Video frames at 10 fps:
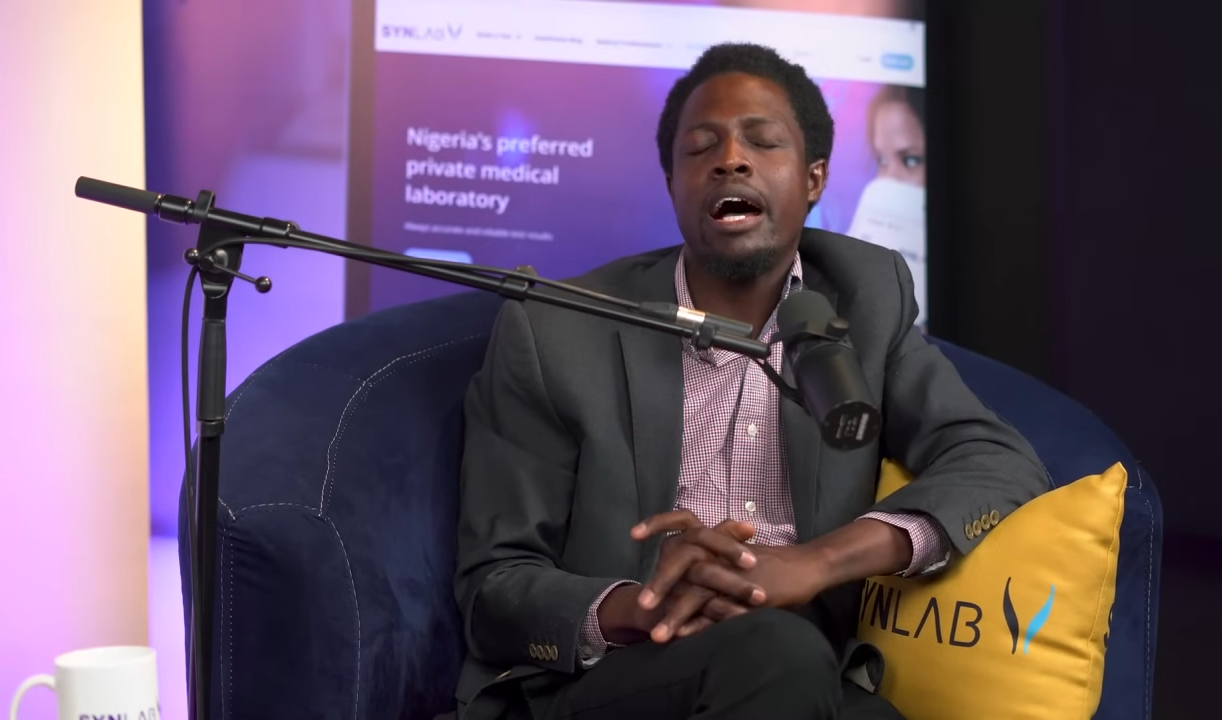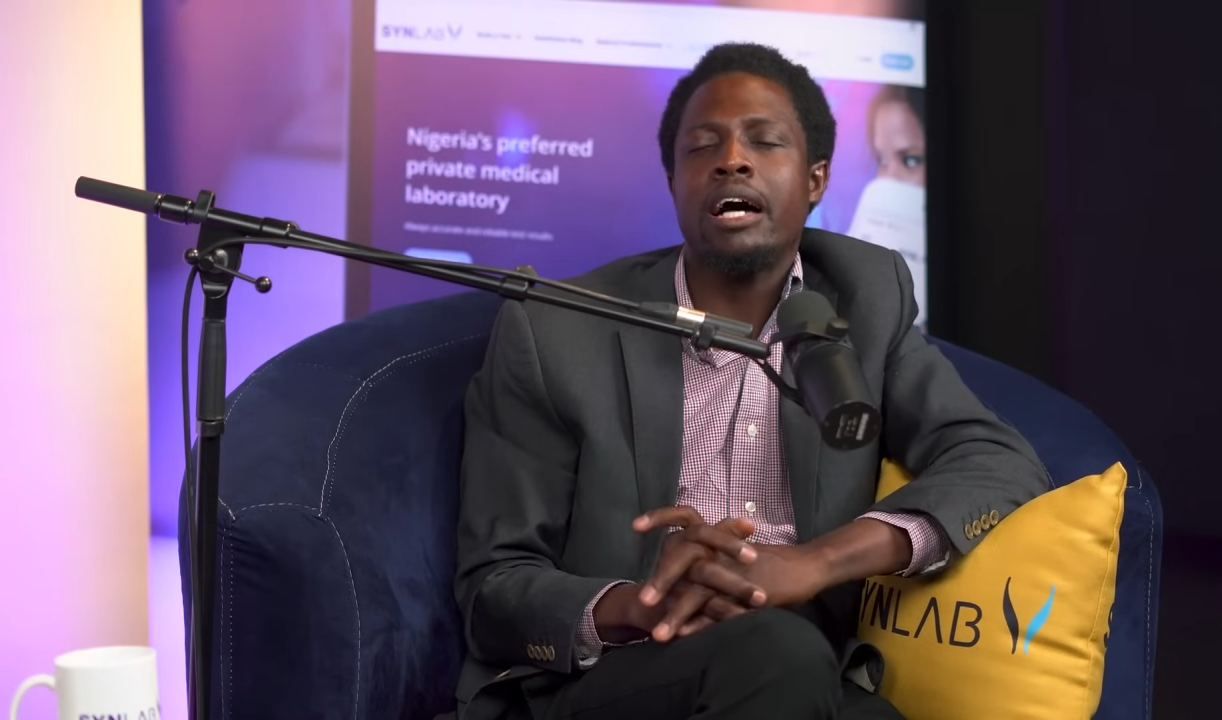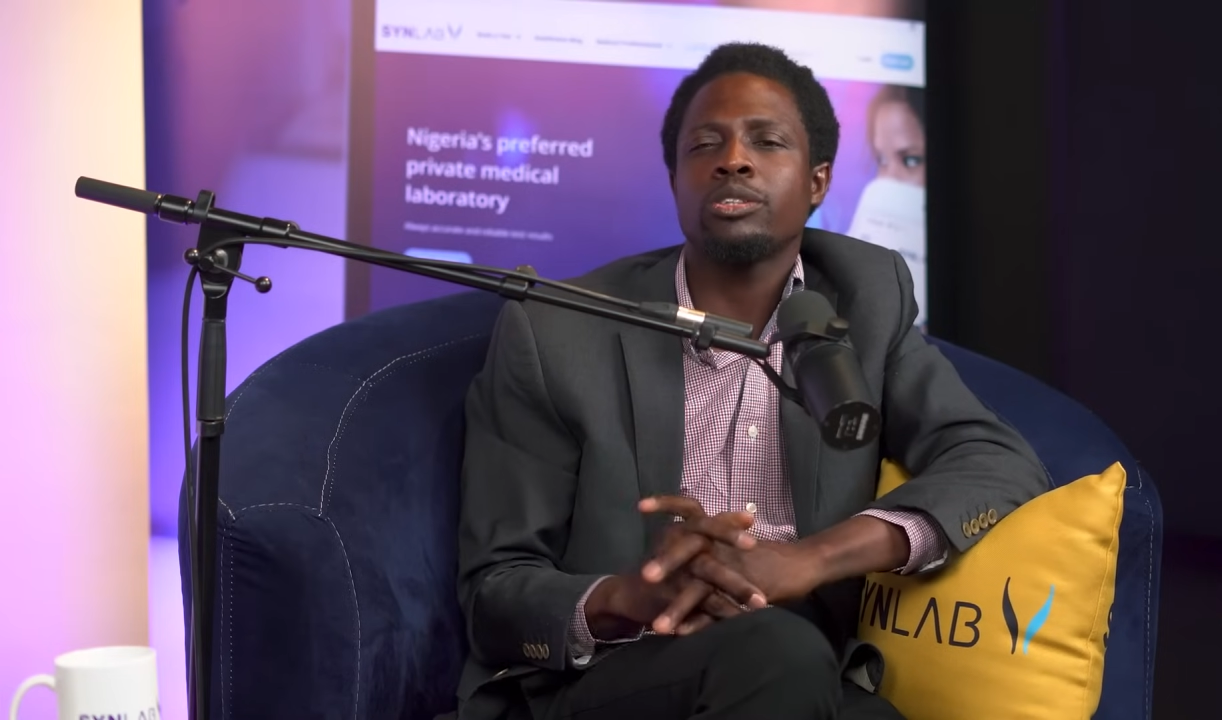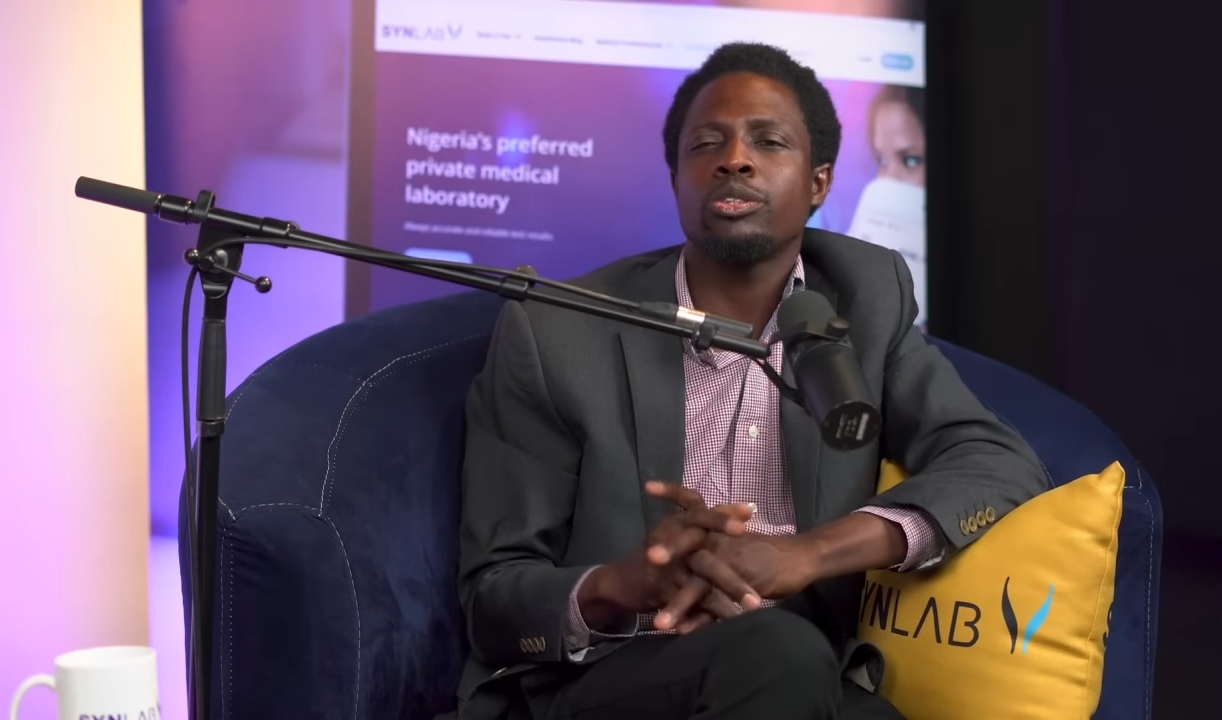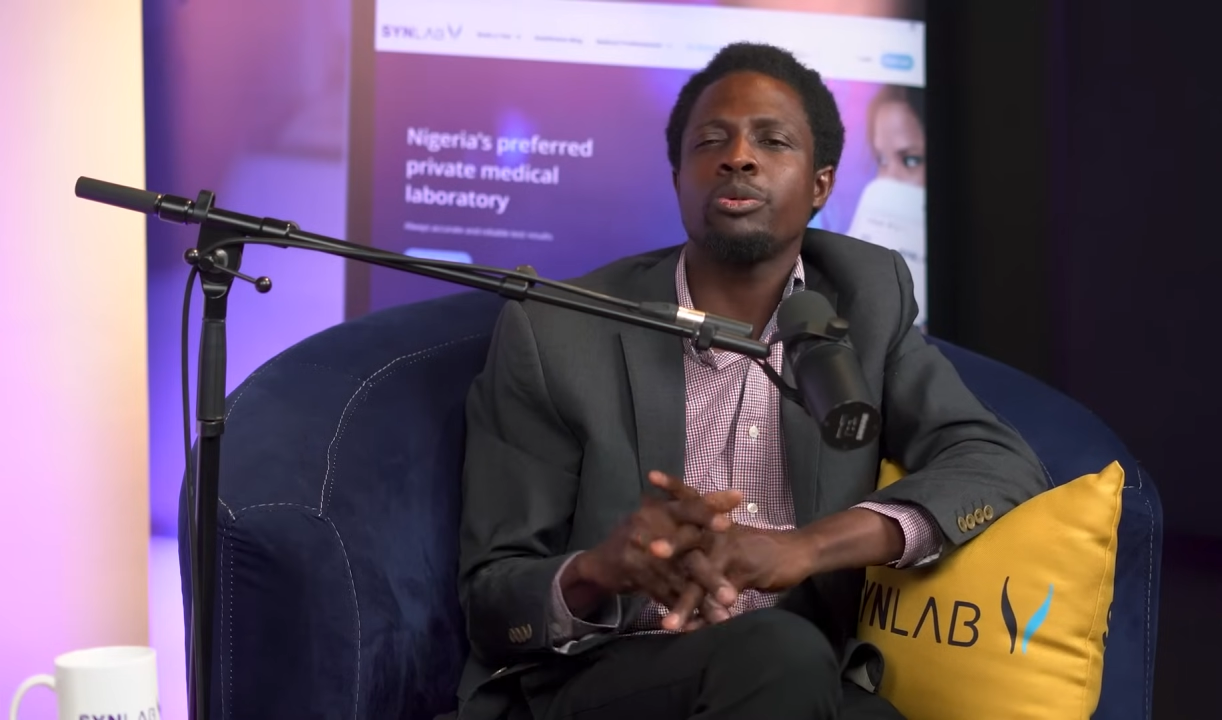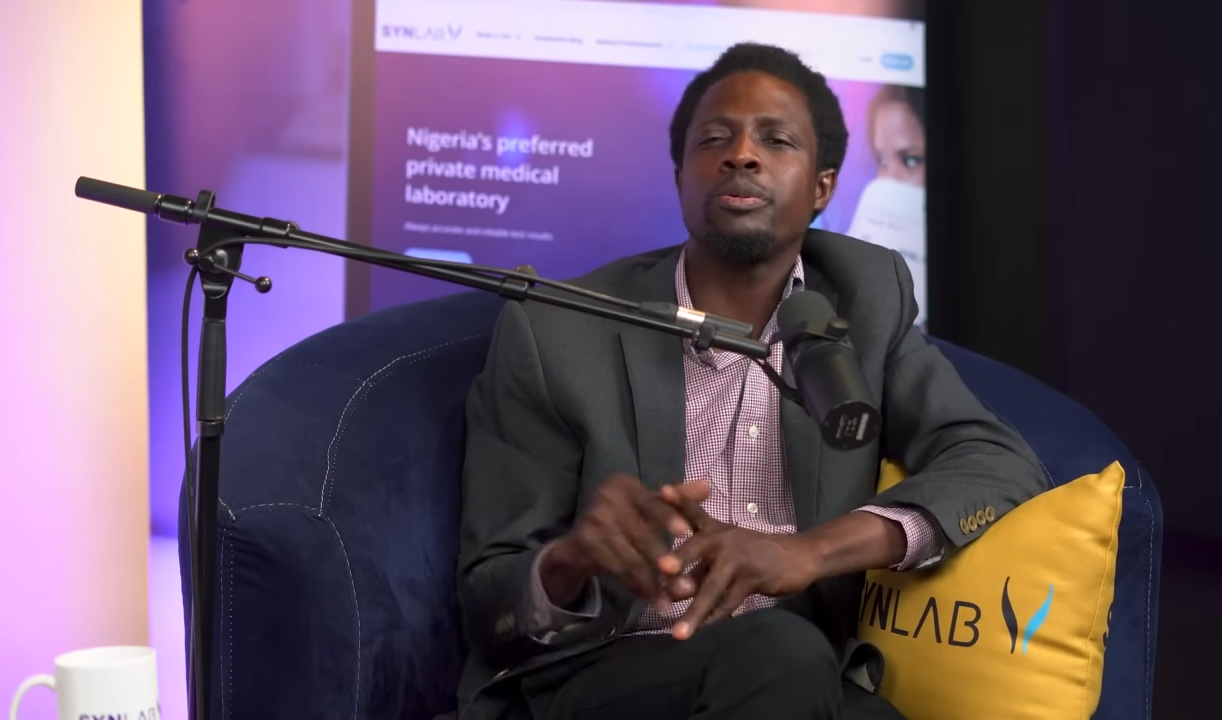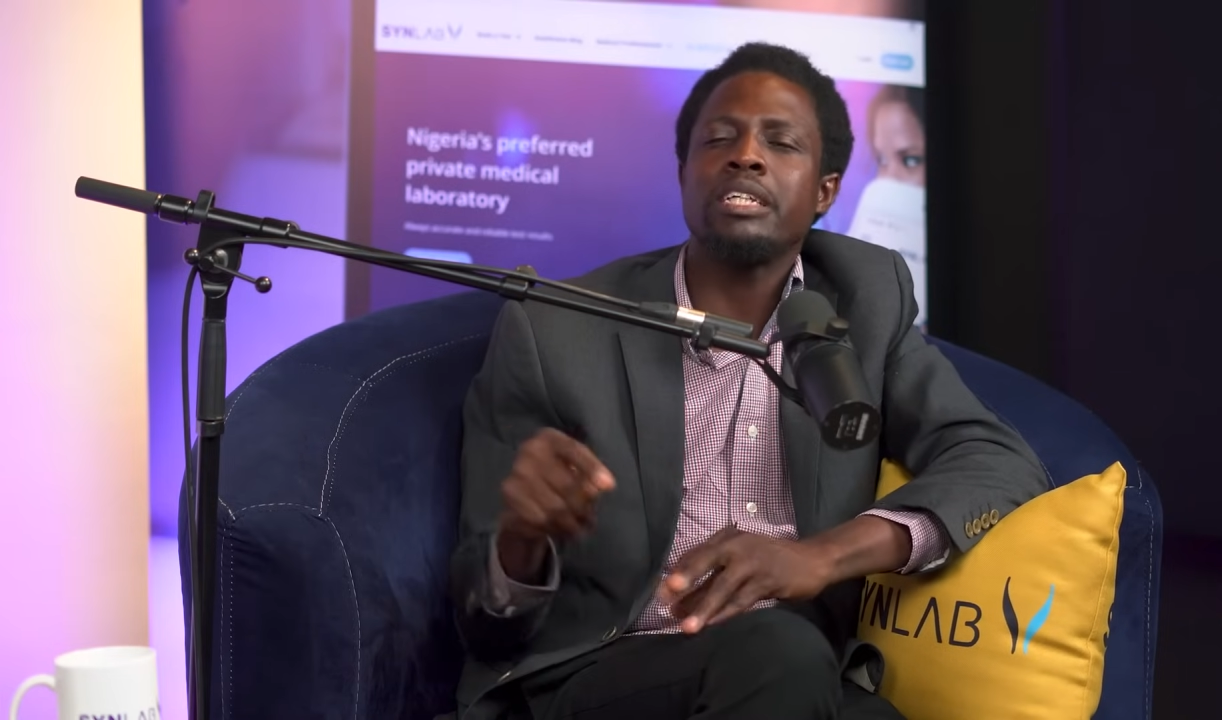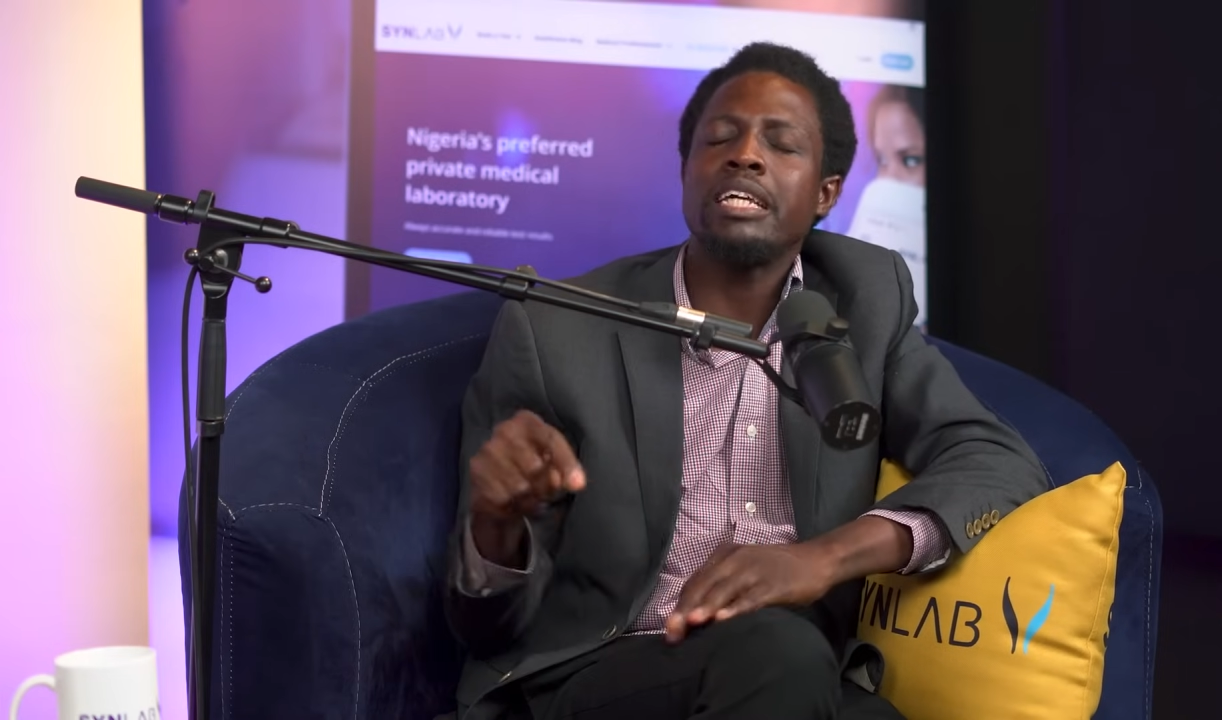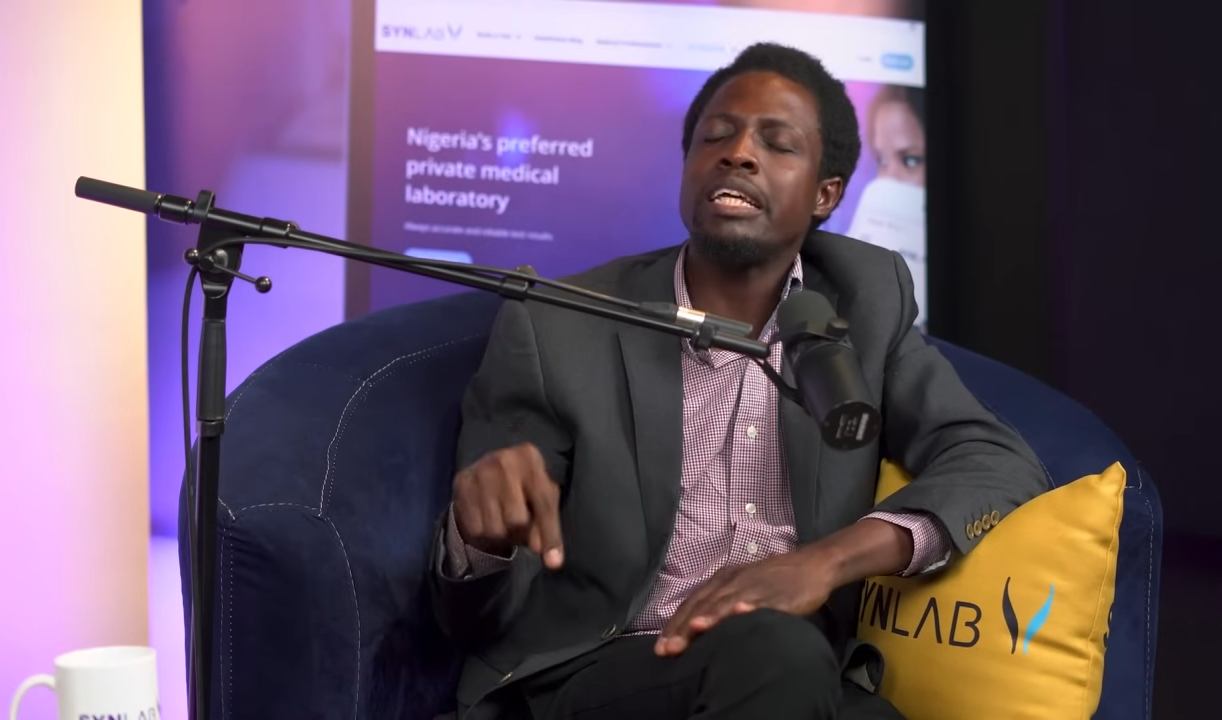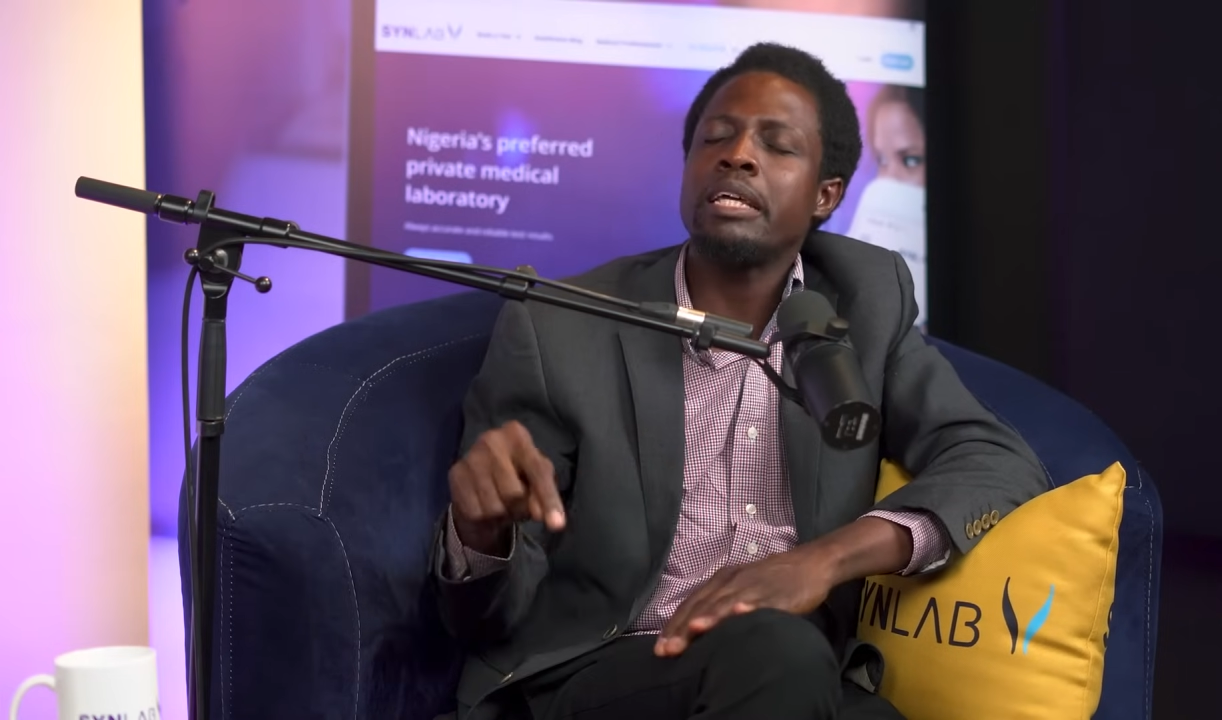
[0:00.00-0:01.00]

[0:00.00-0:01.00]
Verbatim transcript: has to do with